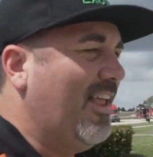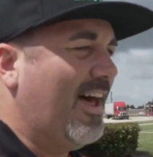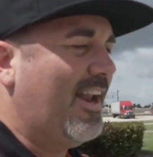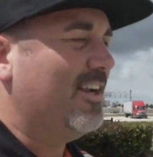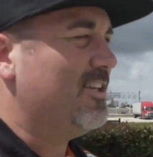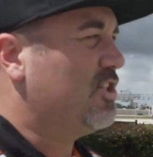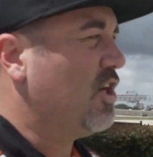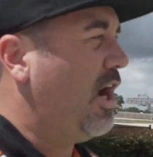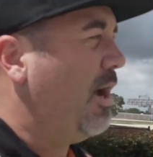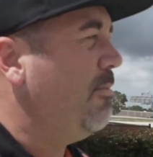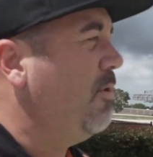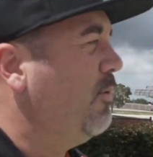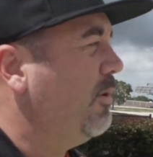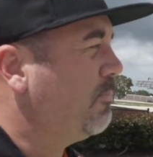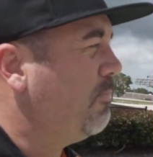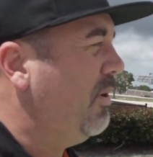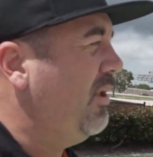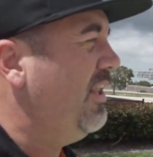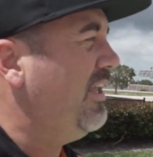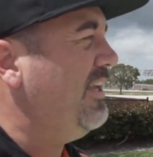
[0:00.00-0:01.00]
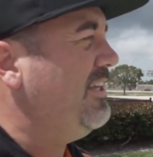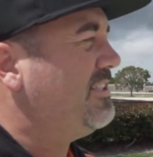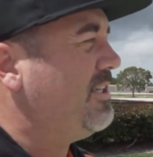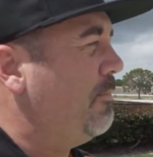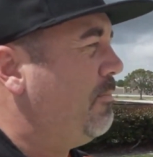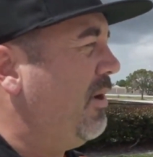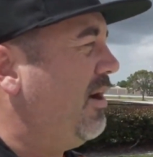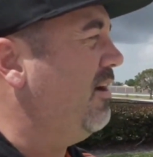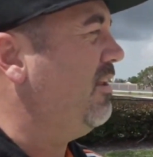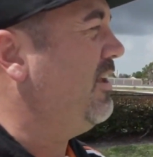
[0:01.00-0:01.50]
a lot of drama with police.
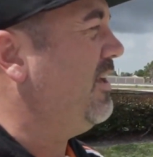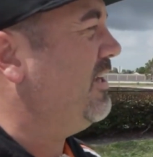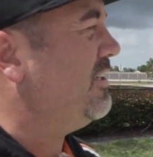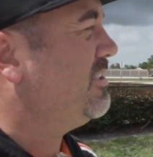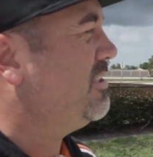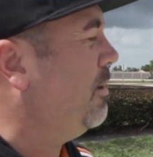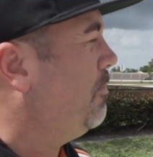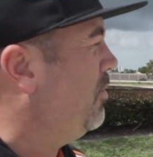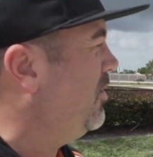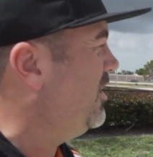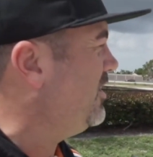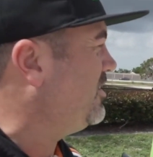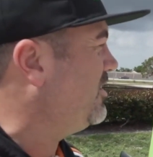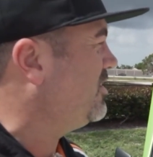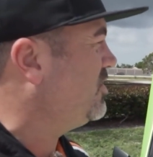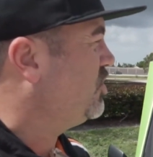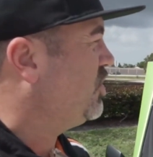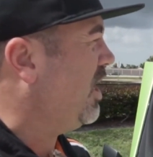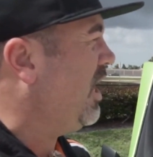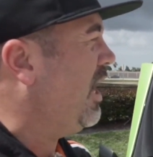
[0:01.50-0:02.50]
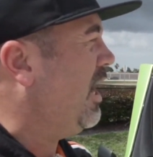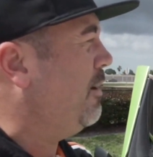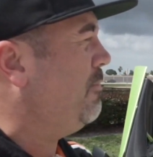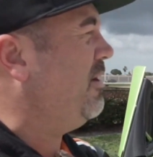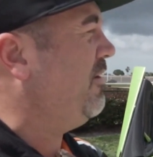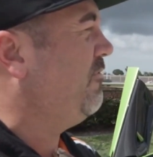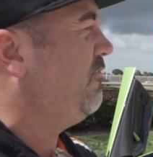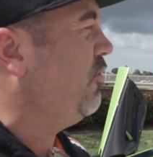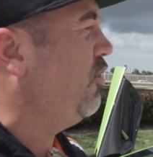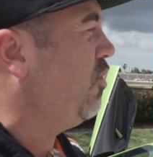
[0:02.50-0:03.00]
Apparently it's the police's job
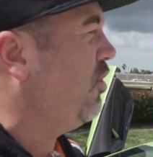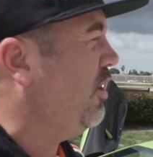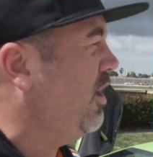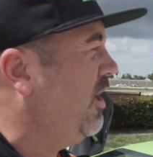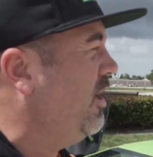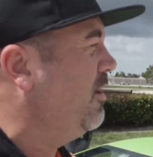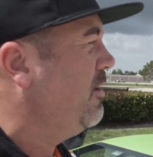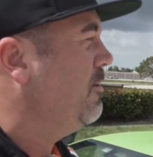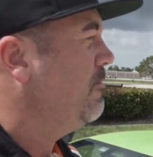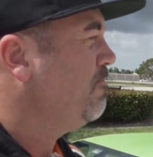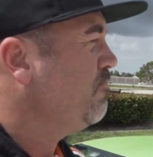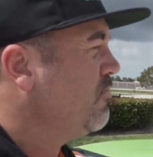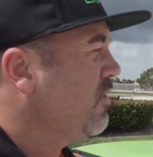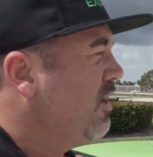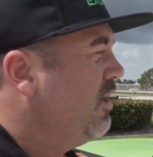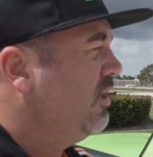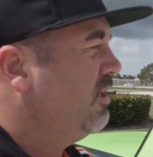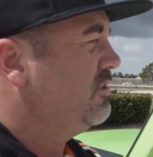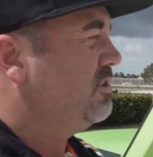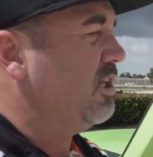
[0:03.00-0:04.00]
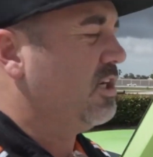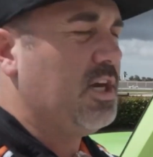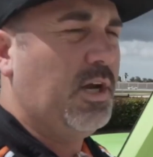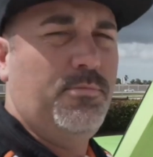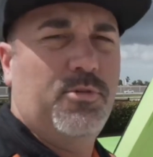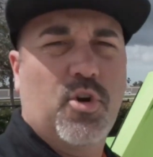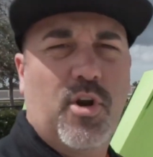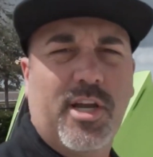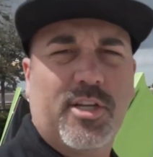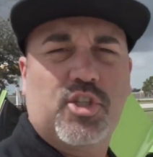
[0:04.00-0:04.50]
in Florida to
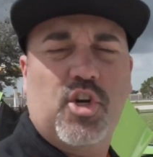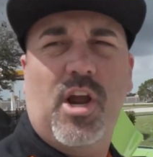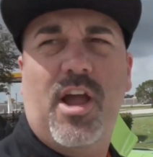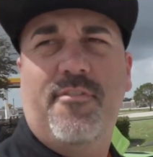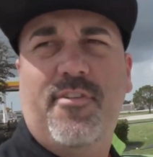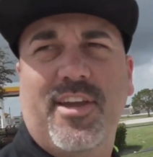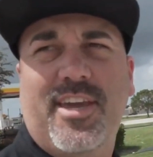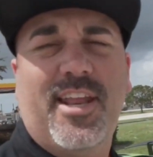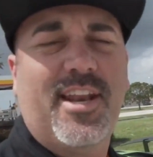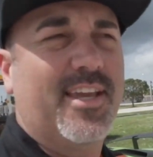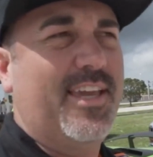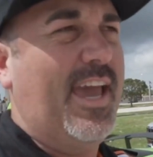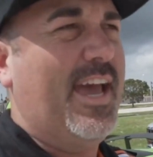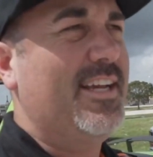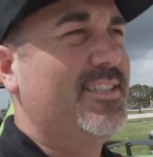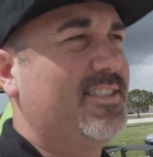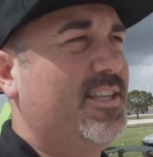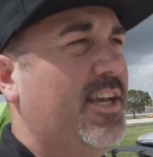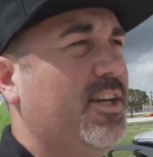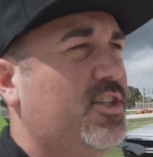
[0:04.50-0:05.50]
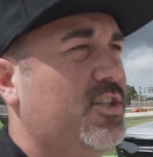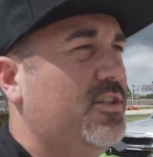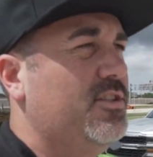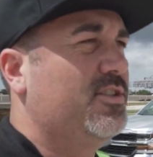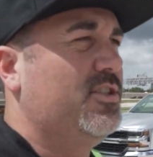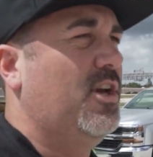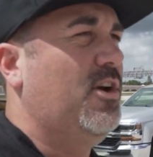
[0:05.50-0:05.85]
come direct traffic at a gas station,